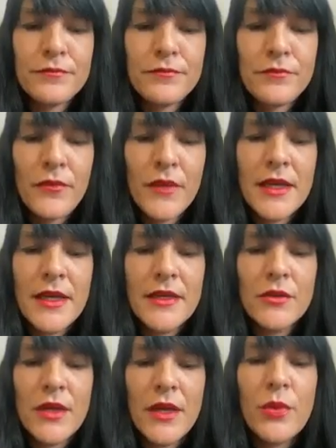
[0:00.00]

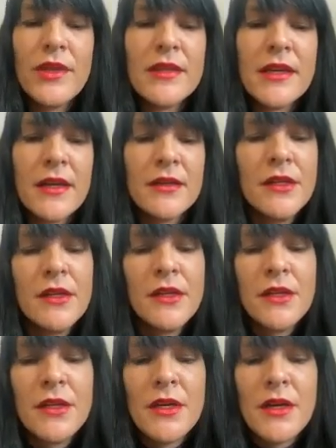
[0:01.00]
And with that,
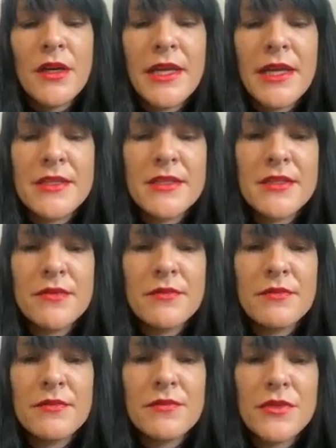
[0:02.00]
I guess,
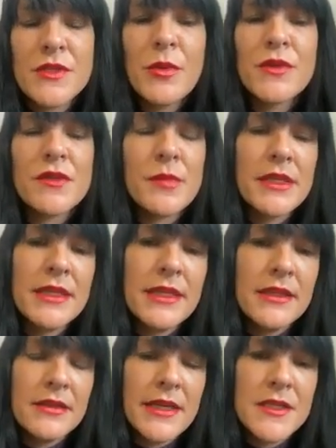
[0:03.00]

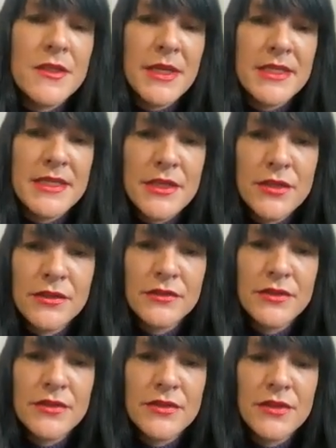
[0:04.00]
responsibility and
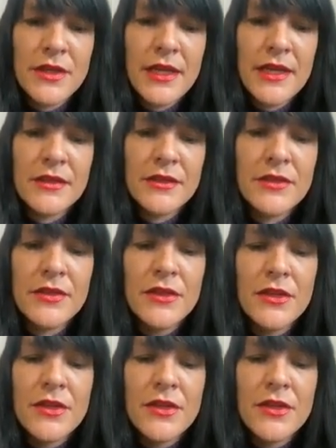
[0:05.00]
expectations and,